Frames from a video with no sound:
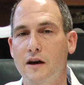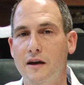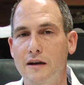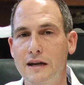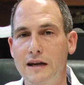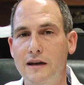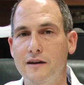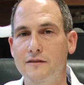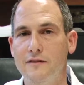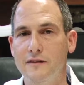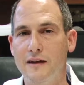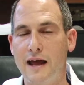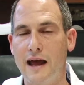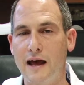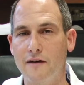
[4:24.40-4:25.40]
needed
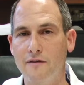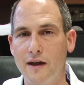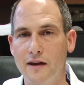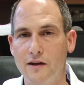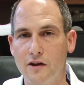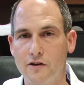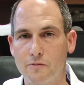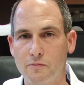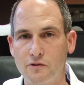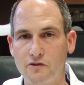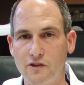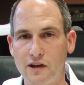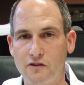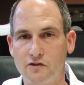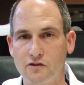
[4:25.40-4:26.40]
to have any other
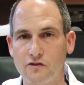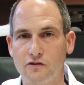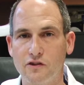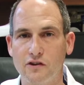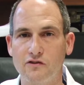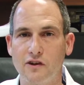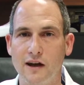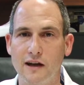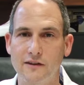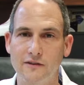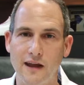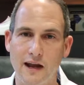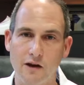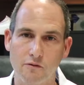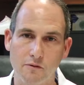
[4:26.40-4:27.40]
procedures such as
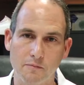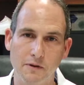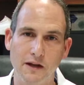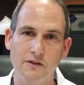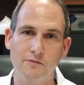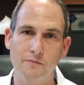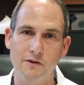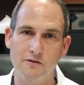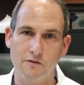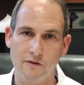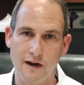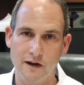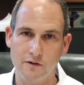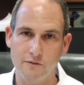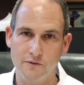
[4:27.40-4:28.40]
ankle replacement or
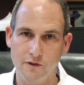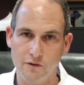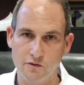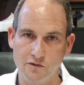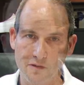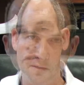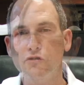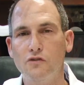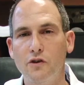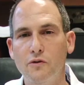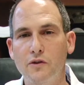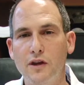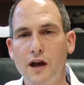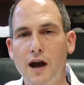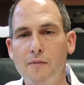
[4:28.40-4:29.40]
ankle fusion. So
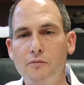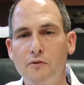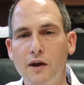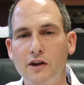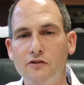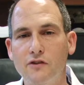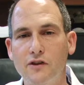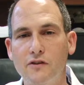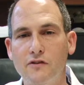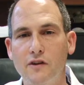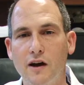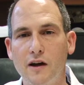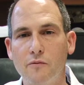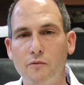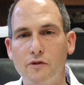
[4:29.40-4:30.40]
the operation is
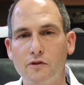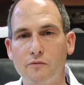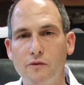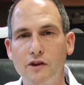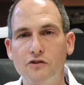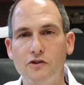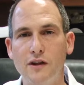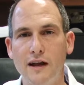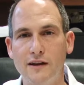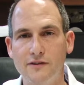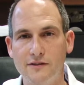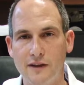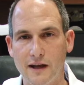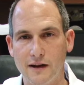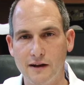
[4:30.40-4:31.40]
done with a regional
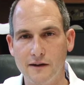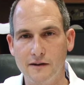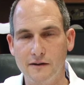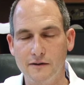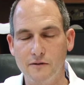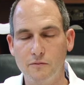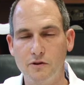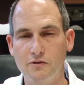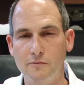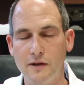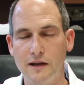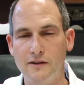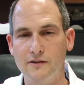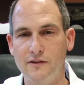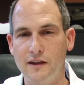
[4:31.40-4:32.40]
anesthetic, which
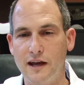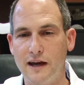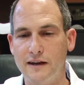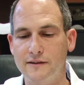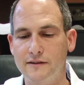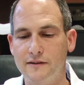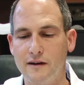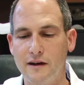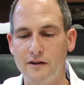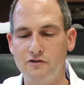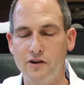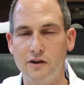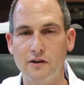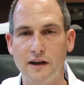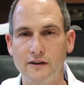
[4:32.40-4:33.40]
means that
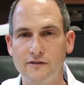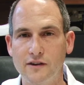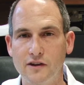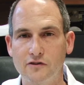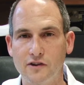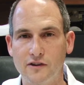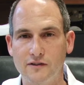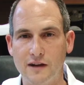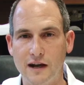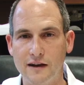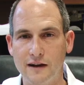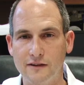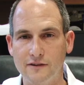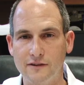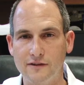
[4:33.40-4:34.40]
general anesthesia is not
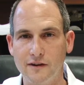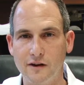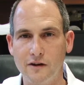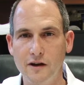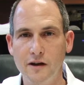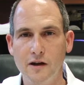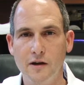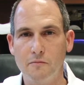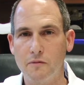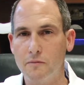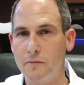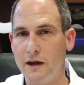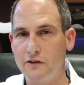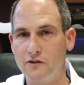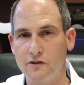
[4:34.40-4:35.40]
necessary,
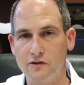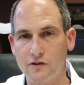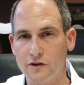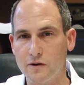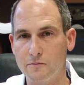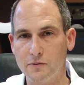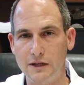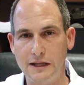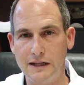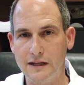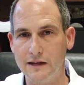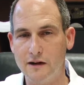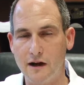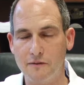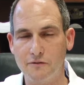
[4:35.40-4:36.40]
but patients are
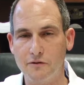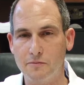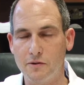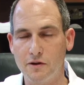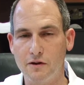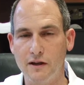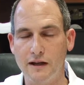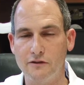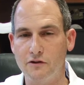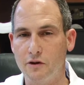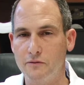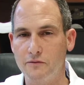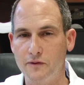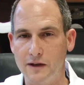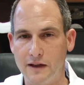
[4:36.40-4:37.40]
completely comfortable and
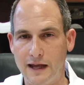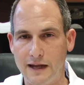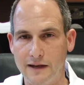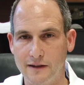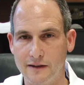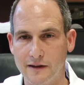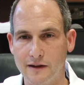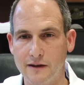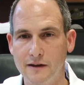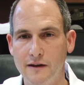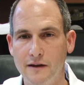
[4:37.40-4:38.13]
don't feel anything.